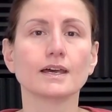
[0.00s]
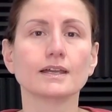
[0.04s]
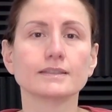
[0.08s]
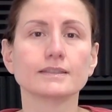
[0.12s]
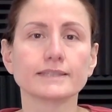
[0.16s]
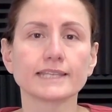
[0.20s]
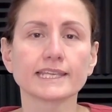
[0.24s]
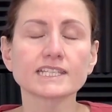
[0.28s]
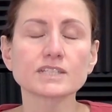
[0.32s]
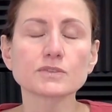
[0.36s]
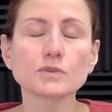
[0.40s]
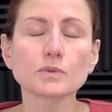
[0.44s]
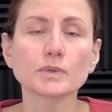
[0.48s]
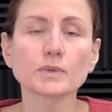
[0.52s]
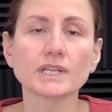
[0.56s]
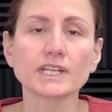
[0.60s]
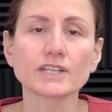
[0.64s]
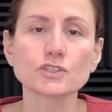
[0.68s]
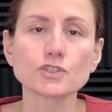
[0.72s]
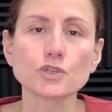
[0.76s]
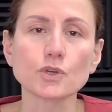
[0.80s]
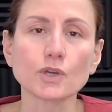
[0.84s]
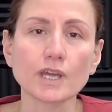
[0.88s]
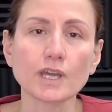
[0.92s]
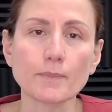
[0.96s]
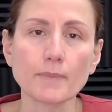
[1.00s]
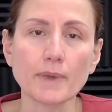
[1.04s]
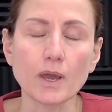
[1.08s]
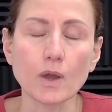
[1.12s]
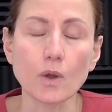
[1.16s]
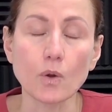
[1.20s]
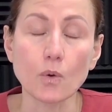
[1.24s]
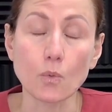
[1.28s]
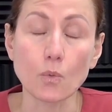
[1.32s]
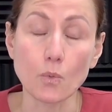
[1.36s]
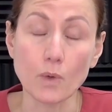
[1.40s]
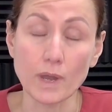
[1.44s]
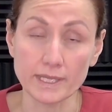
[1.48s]
Next, we're going to talk about
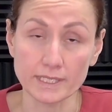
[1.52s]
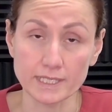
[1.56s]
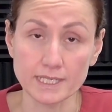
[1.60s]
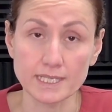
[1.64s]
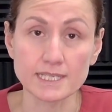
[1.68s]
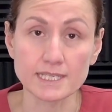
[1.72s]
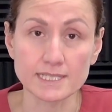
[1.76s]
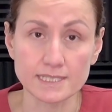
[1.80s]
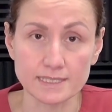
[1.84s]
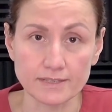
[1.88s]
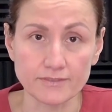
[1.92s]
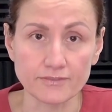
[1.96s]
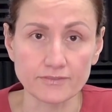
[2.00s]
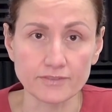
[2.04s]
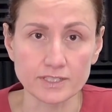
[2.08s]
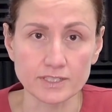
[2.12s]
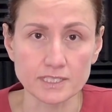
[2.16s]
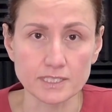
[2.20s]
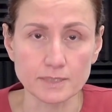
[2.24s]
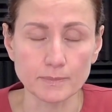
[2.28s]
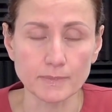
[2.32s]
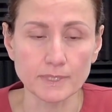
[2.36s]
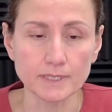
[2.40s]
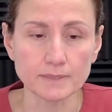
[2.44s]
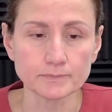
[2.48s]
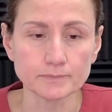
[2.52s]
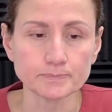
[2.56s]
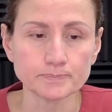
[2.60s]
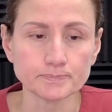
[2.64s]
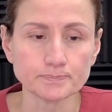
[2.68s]
what is lymphedema.